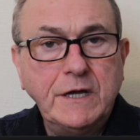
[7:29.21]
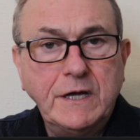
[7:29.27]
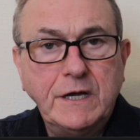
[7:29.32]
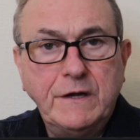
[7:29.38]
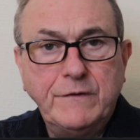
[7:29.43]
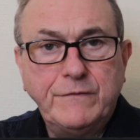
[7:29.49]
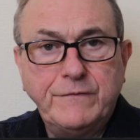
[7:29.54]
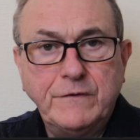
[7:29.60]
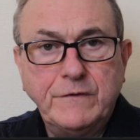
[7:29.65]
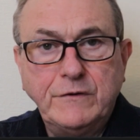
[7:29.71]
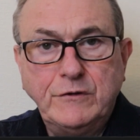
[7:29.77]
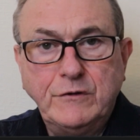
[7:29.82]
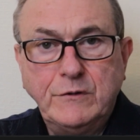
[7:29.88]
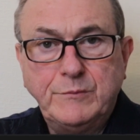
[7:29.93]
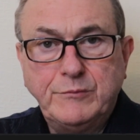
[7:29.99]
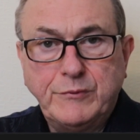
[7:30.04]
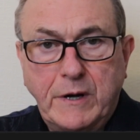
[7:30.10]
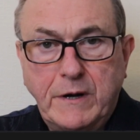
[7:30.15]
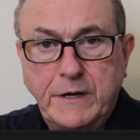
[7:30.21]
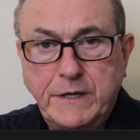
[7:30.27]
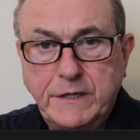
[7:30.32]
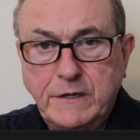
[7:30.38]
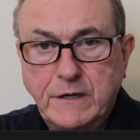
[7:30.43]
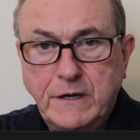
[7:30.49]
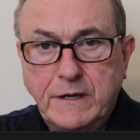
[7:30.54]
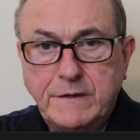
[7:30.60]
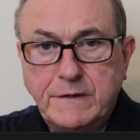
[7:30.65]
if you buy
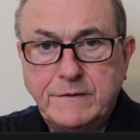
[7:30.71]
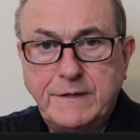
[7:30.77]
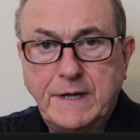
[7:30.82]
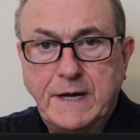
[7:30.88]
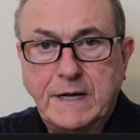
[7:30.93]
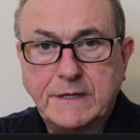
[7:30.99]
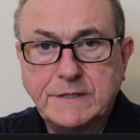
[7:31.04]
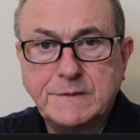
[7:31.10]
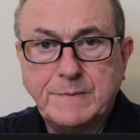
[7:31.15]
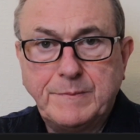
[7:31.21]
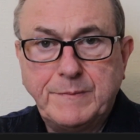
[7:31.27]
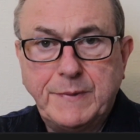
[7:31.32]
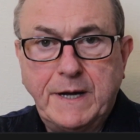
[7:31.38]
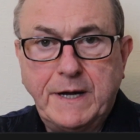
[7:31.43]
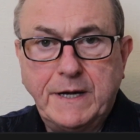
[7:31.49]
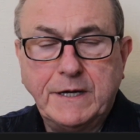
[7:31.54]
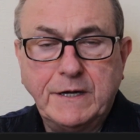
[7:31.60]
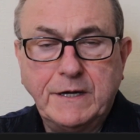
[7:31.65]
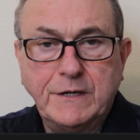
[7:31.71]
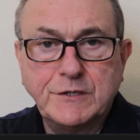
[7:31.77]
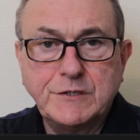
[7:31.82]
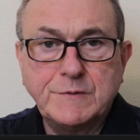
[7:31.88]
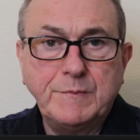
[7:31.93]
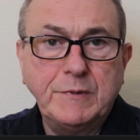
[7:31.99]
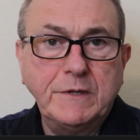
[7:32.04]
that package.